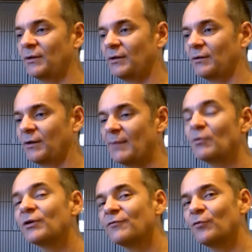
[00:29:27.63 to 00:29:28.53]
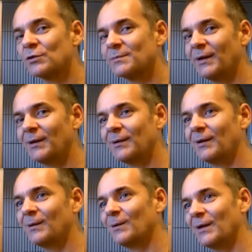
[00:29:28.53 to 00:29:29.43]
I am looking forward to making
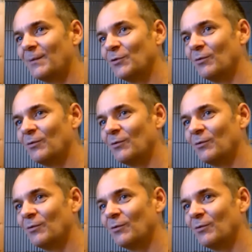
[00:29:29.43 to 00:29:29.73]
it, and I am